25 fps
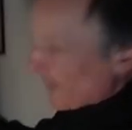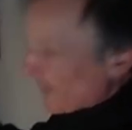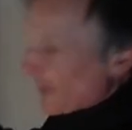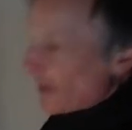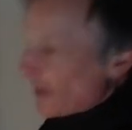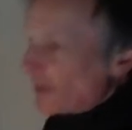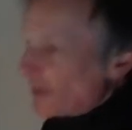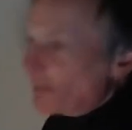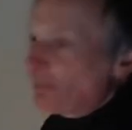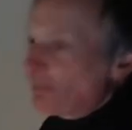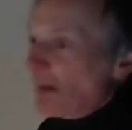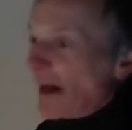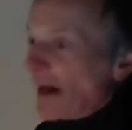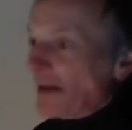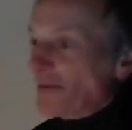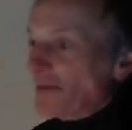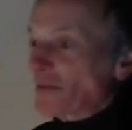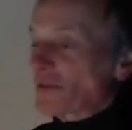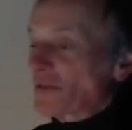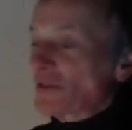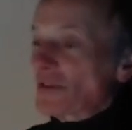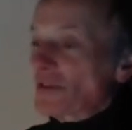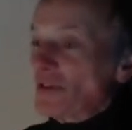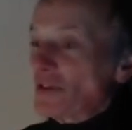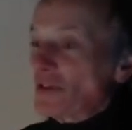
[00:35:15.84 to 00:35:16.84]
these
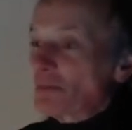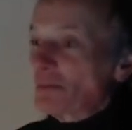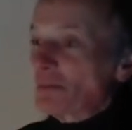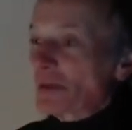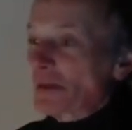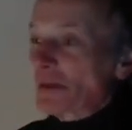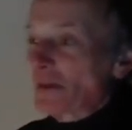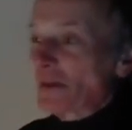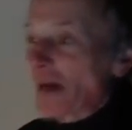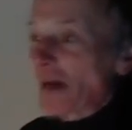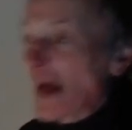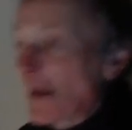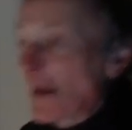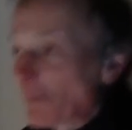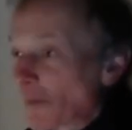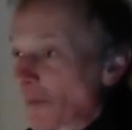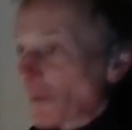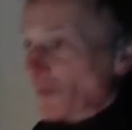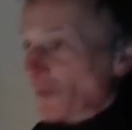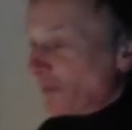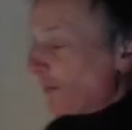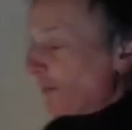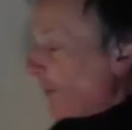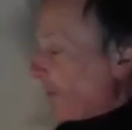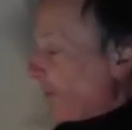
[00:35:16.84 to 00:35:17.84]
bounces, and
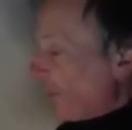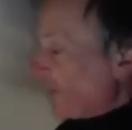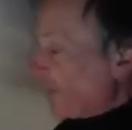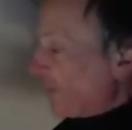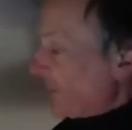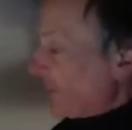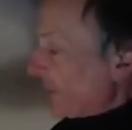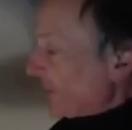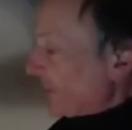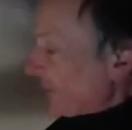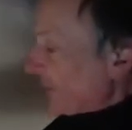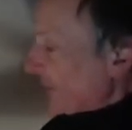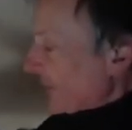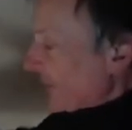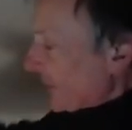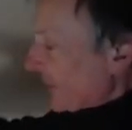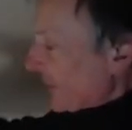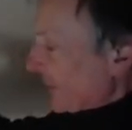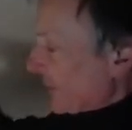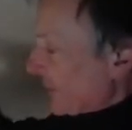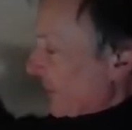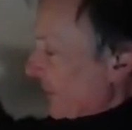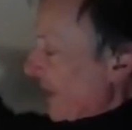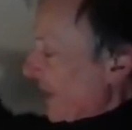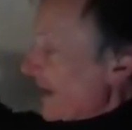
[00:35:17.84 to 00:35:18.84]
what's more, the distance
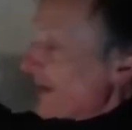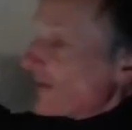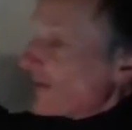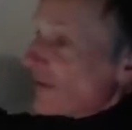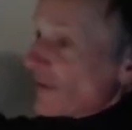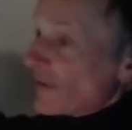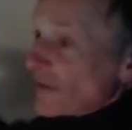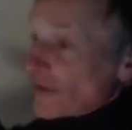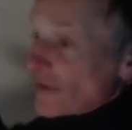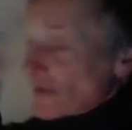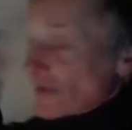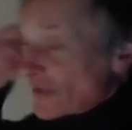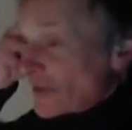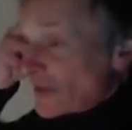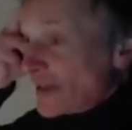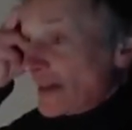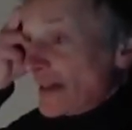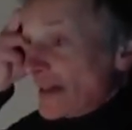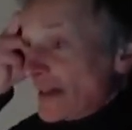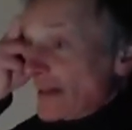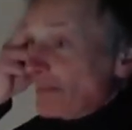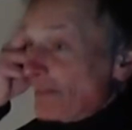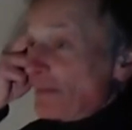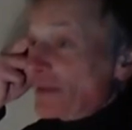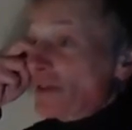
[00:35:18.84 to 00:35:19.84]
changes
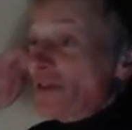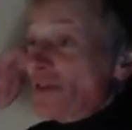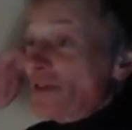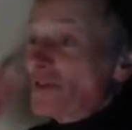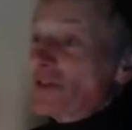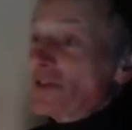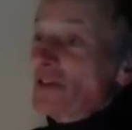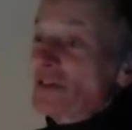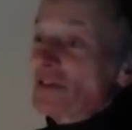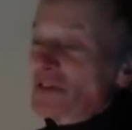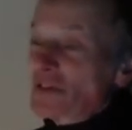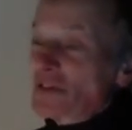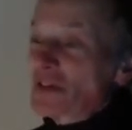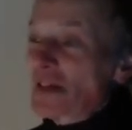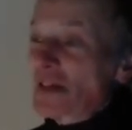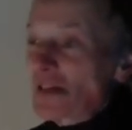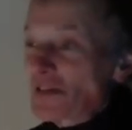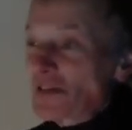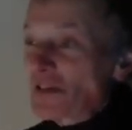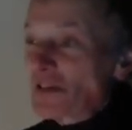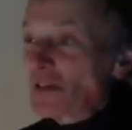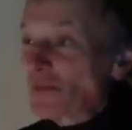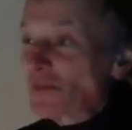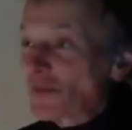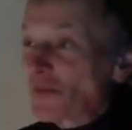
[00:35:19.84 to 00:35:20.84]
because it's
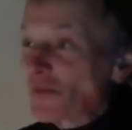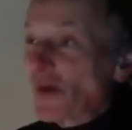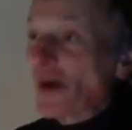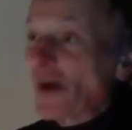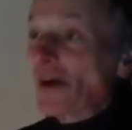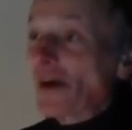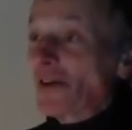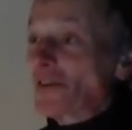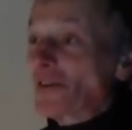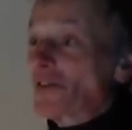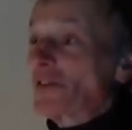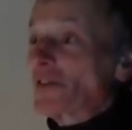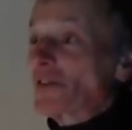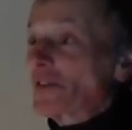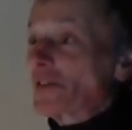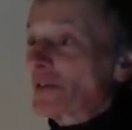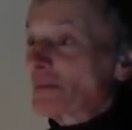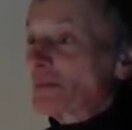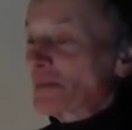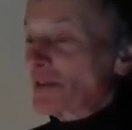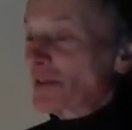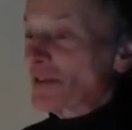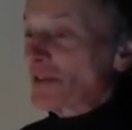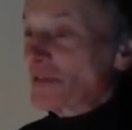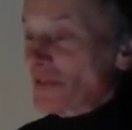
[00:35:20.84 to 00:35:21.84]
getting faster,
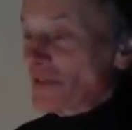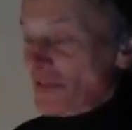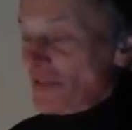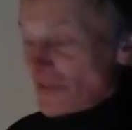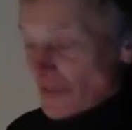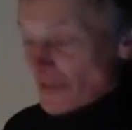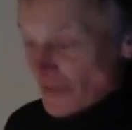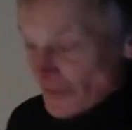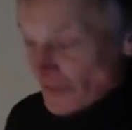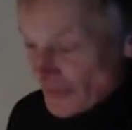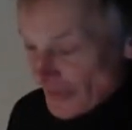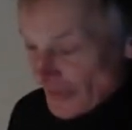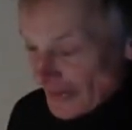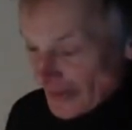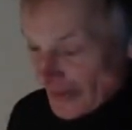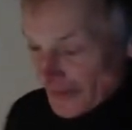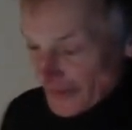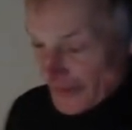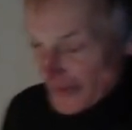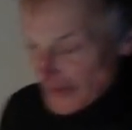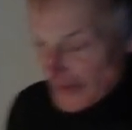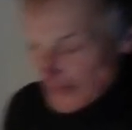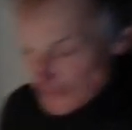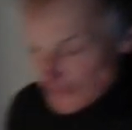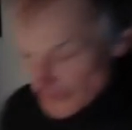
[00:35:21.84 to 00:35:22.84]
because it's
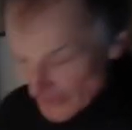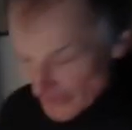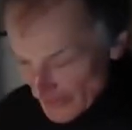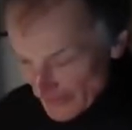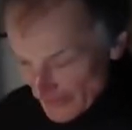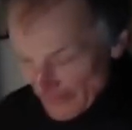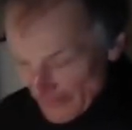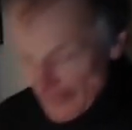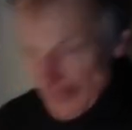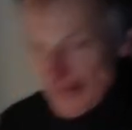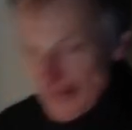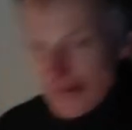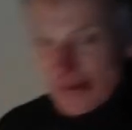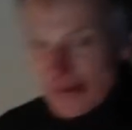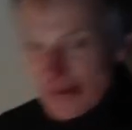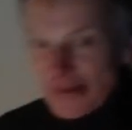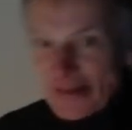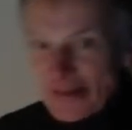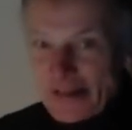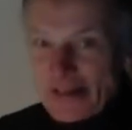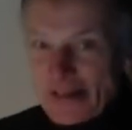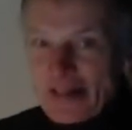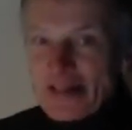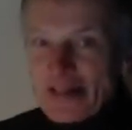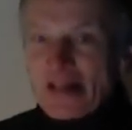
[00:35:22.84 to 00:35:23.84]
accelerating.
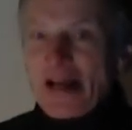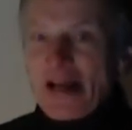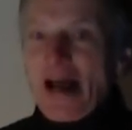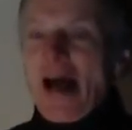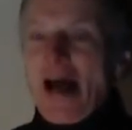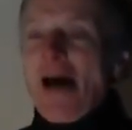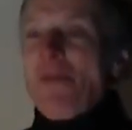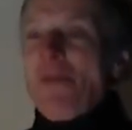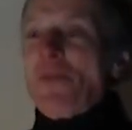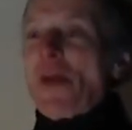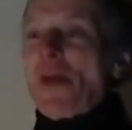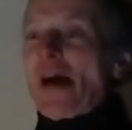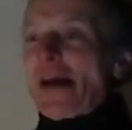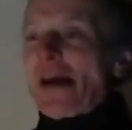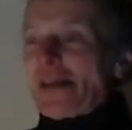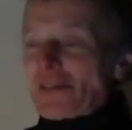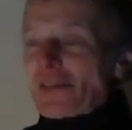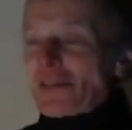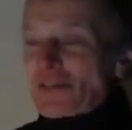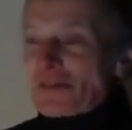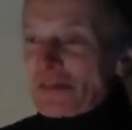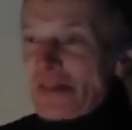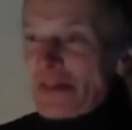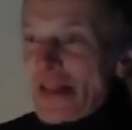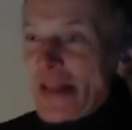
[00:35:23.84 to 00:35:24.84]
And that
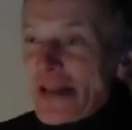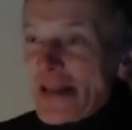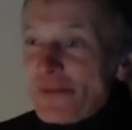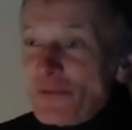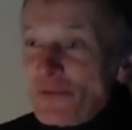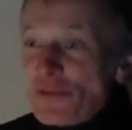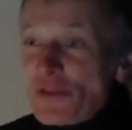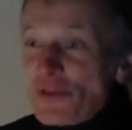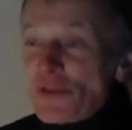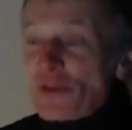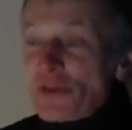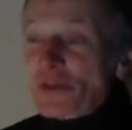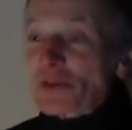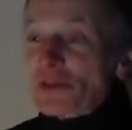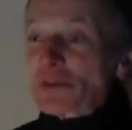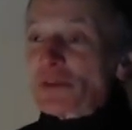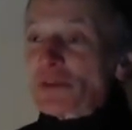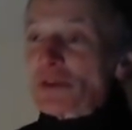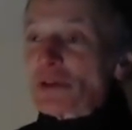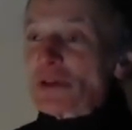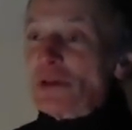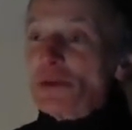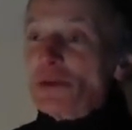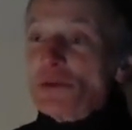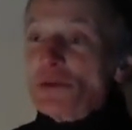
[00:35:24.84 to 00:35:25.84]
led to the
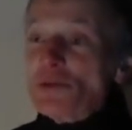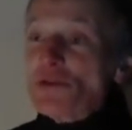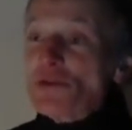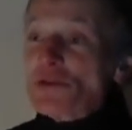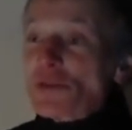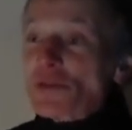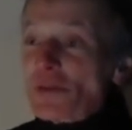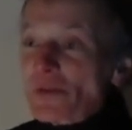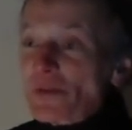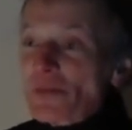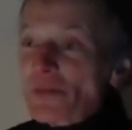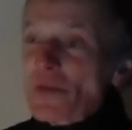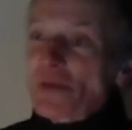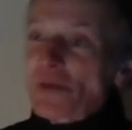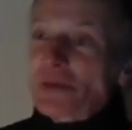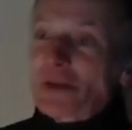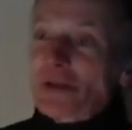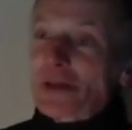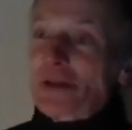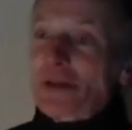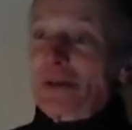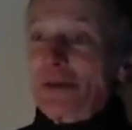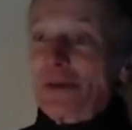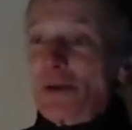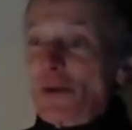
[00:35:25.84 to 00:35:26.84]
conclusion that
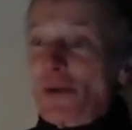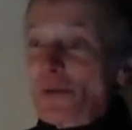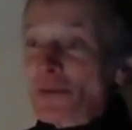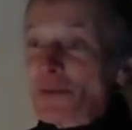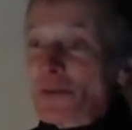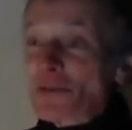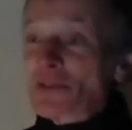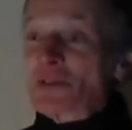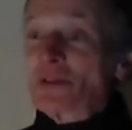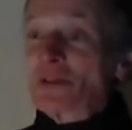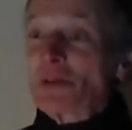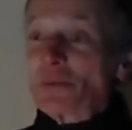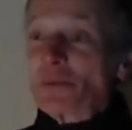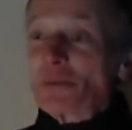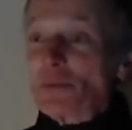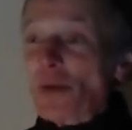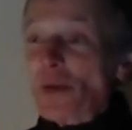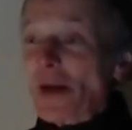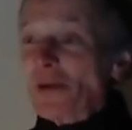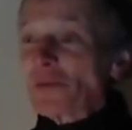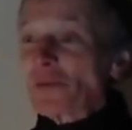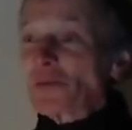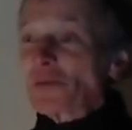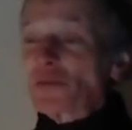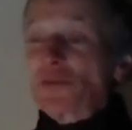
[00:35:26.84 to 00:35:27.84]
clocks
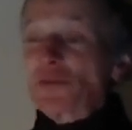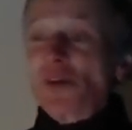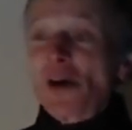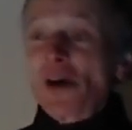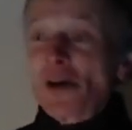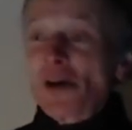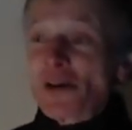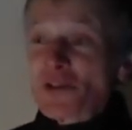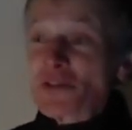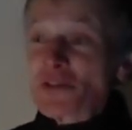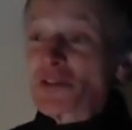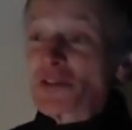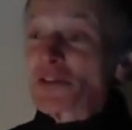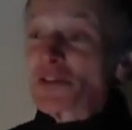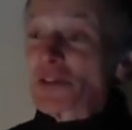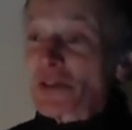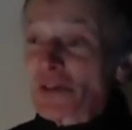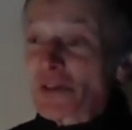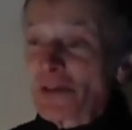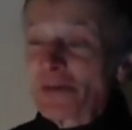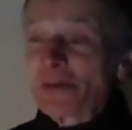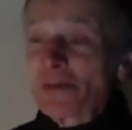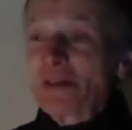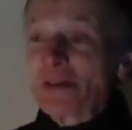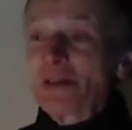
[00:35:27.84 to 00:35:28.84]
run
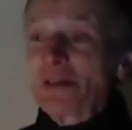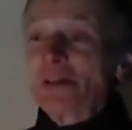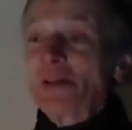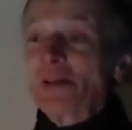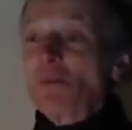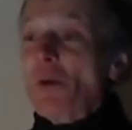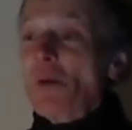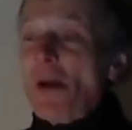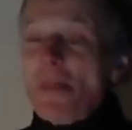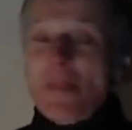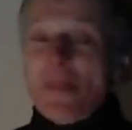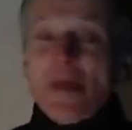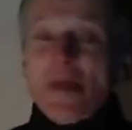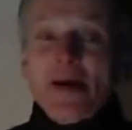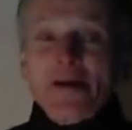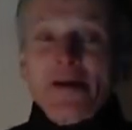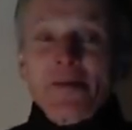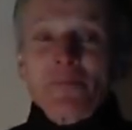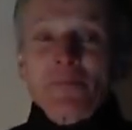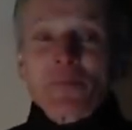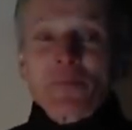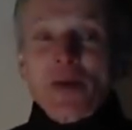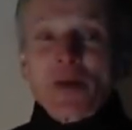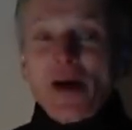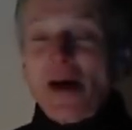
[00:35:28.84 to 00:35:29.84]
faster when
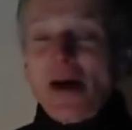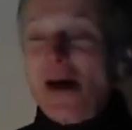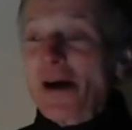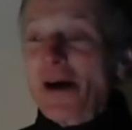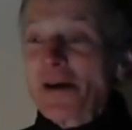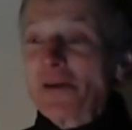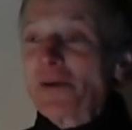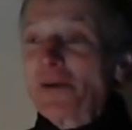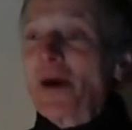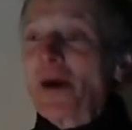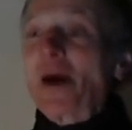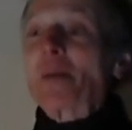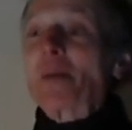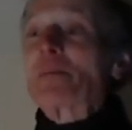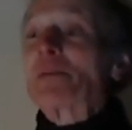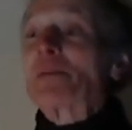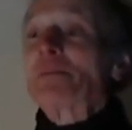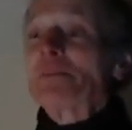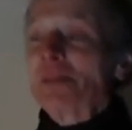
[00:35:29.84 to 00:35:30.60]
they're higher up,